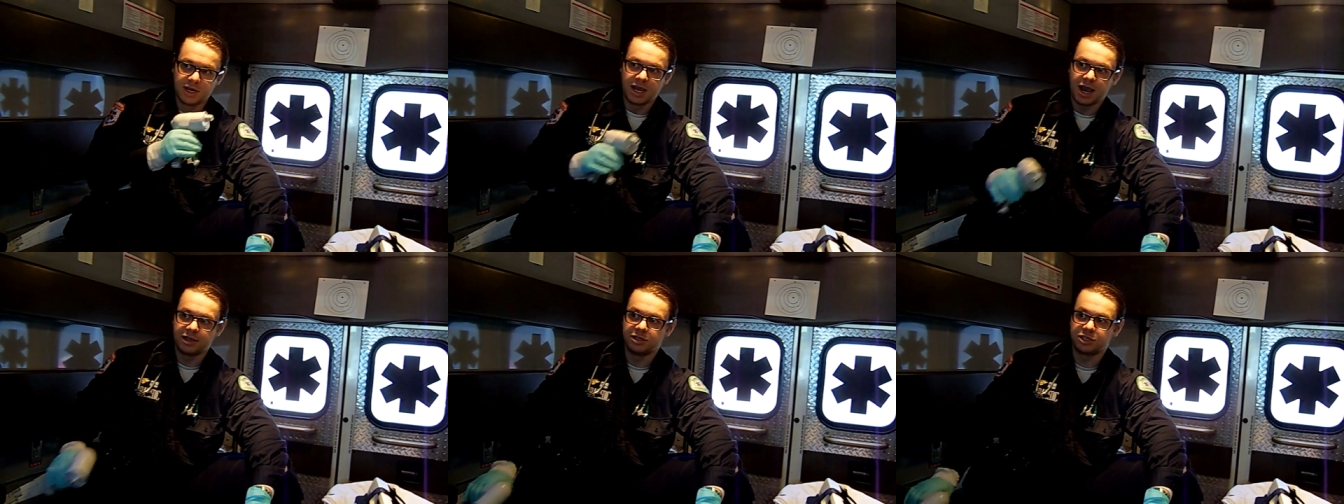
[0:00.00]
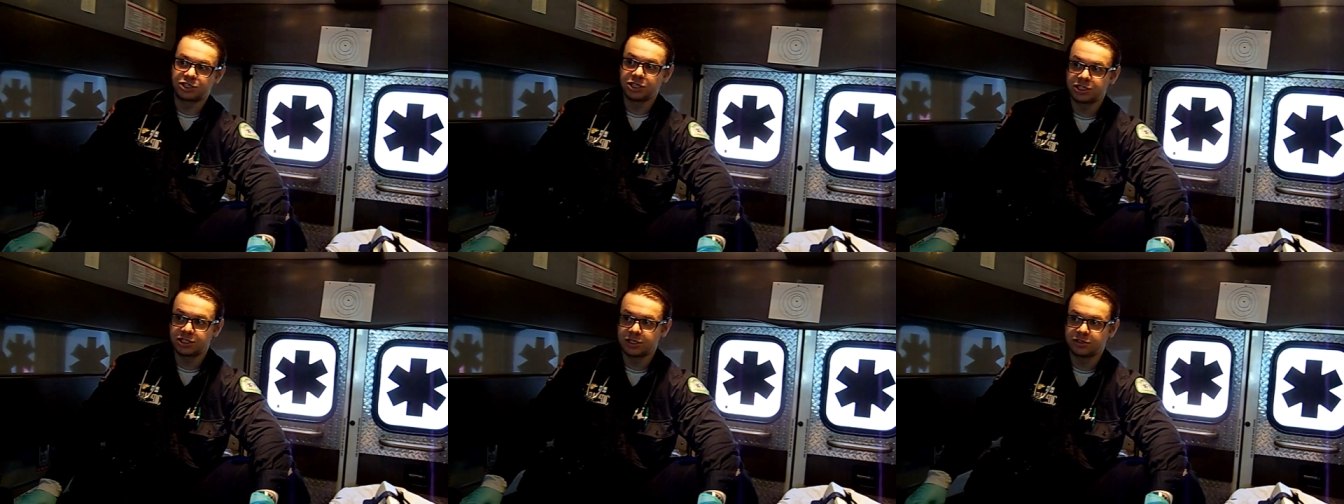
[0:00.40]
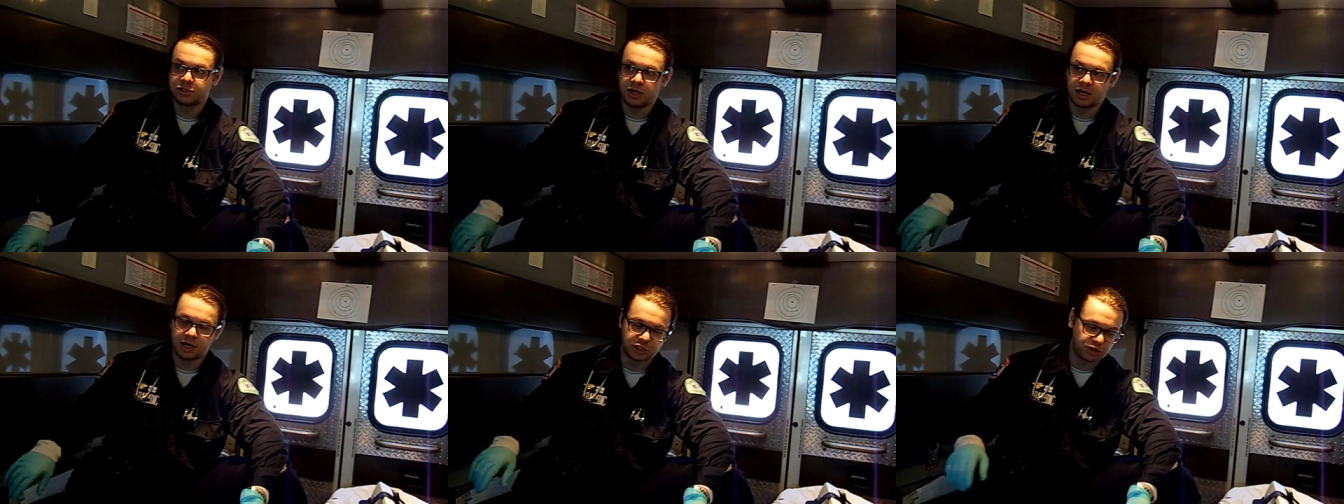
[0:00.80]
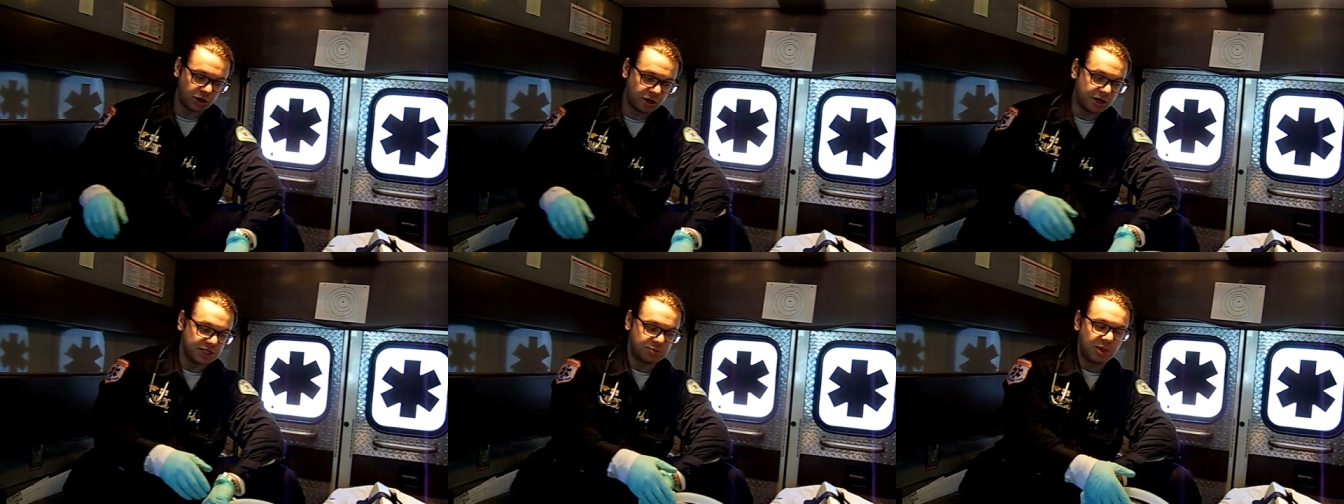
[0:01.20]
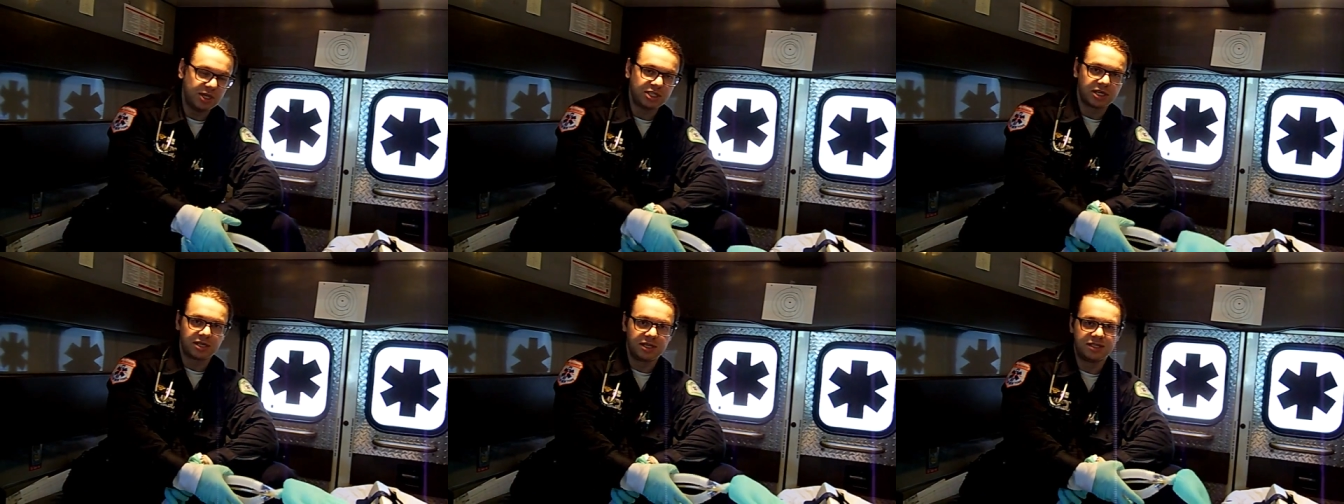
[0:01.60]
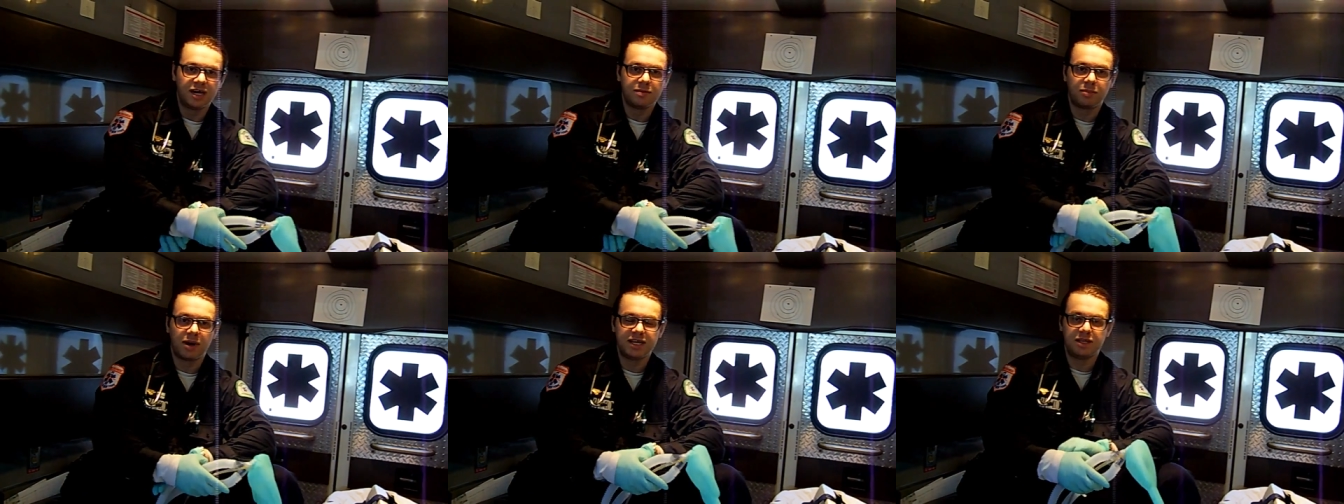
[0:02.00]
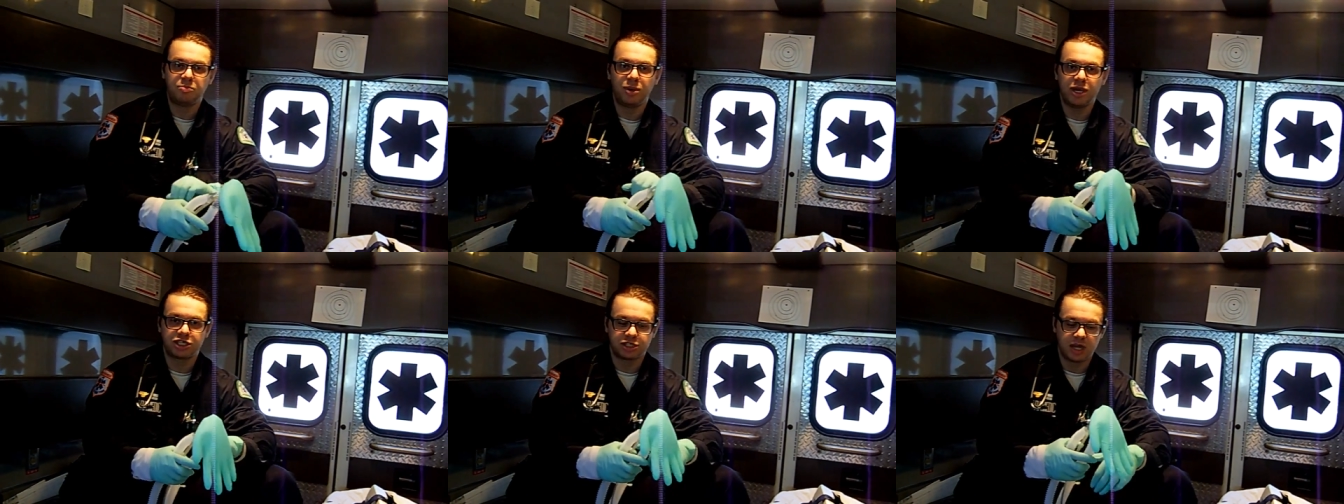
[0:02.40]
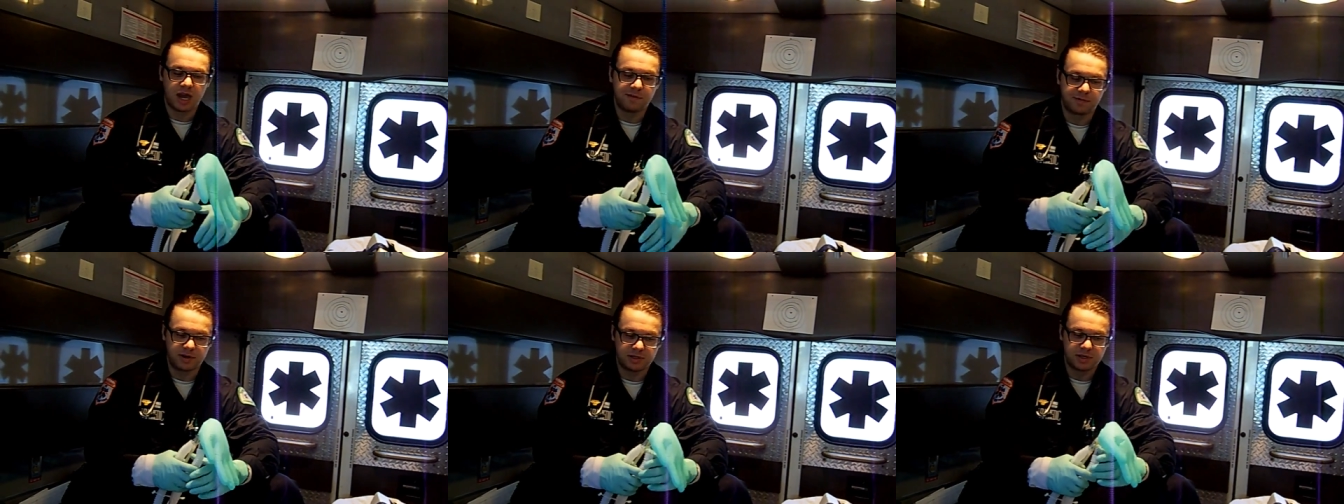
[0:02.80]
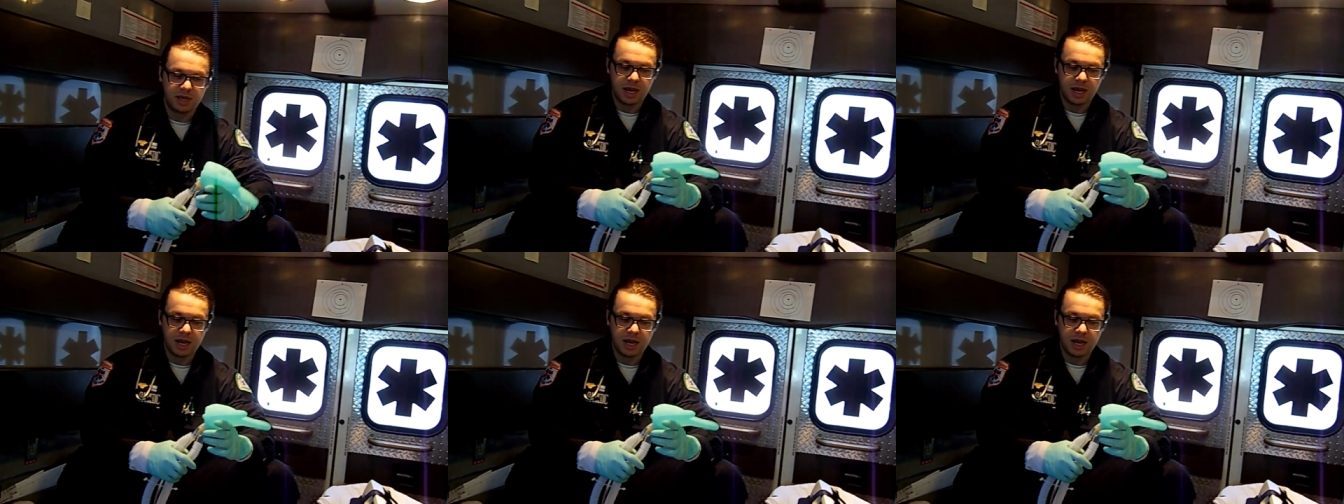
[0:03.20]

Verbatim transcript: An assisted trigger is basically done by the patient effort.